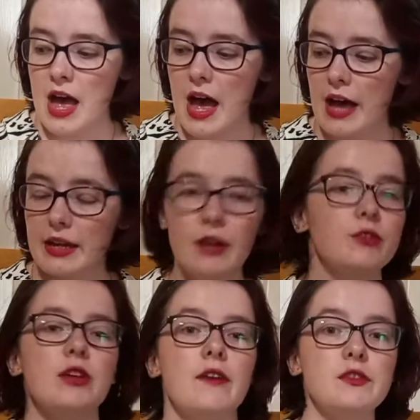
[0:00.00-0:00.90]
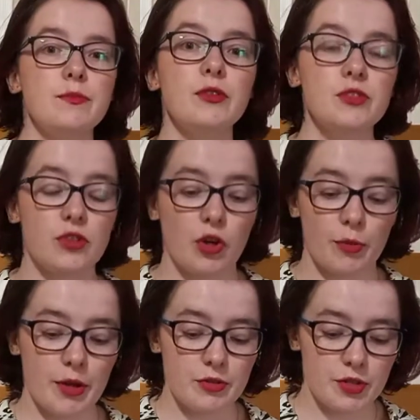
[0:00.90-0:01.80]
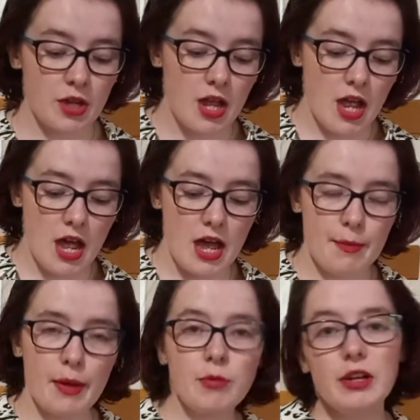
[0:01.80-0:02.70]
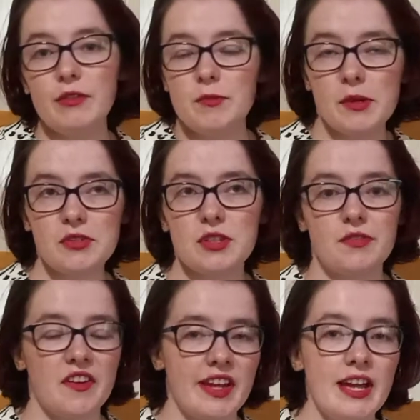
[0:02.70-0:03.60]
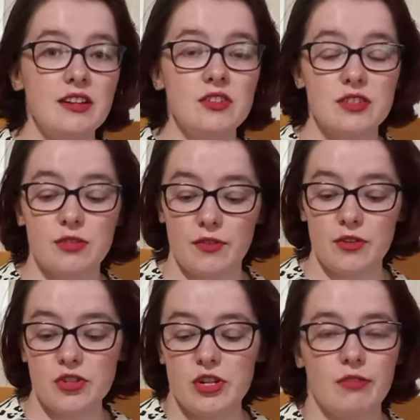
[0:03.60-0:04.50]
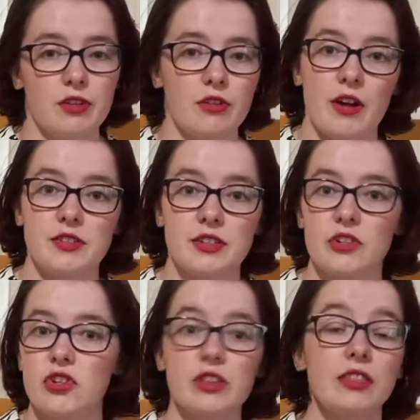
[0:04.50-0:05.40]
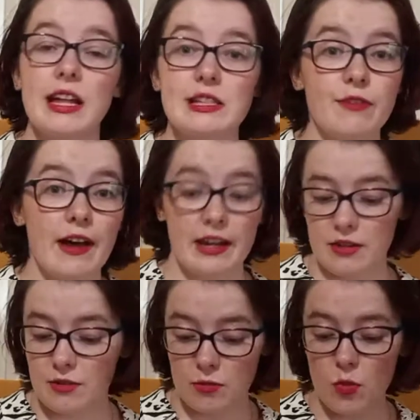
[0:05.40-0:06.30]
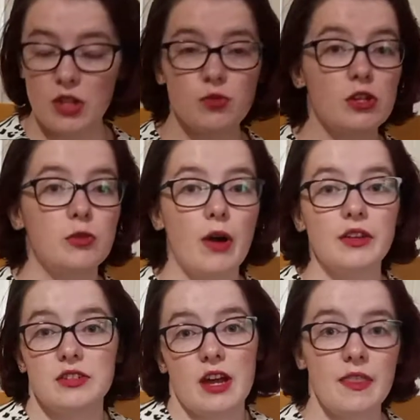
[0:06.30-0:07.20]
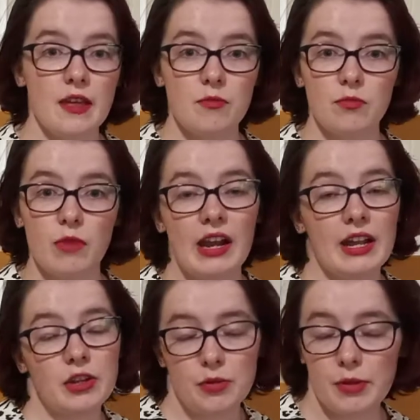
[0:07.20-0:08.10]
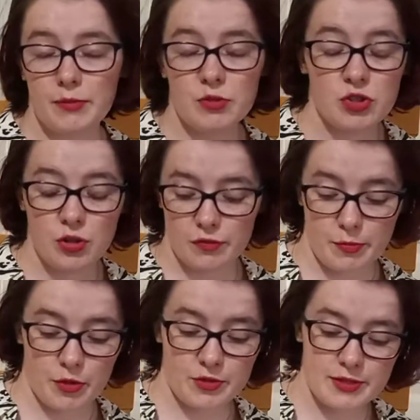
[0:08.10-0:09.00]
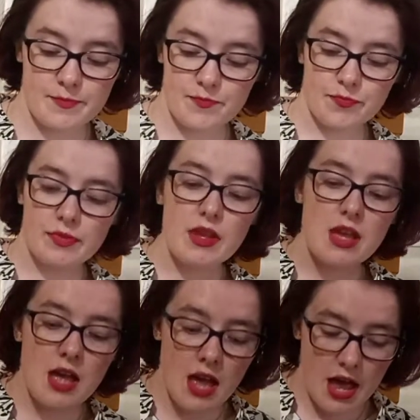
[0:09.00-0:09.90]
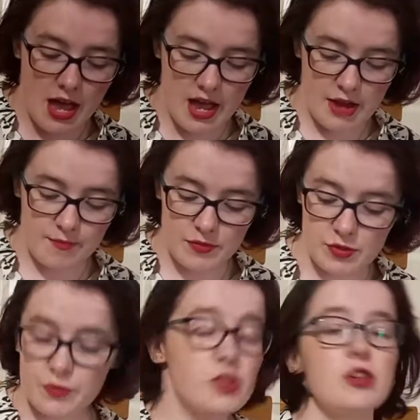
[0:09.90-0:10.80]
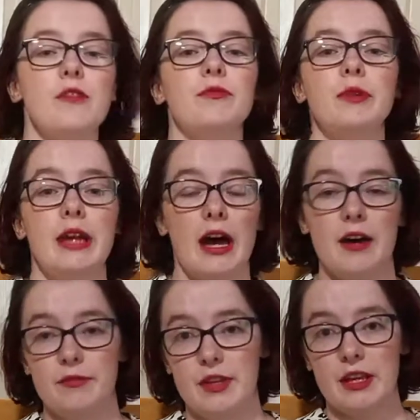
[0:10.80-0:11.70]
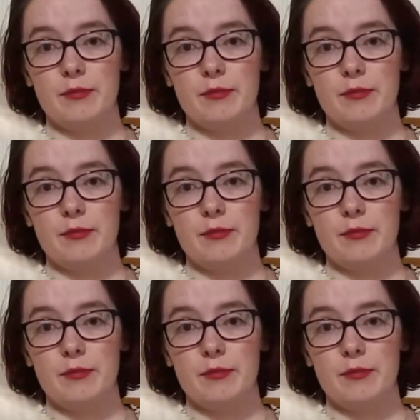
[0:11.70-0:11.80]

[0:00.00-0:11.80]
And I also have some books to talk about. I'm going to leave the books till the very end, so if you're just here for the cross stitch, that's fine. Watch what you want, and then I'll let you know when I'm switching over to books. So first off, we have the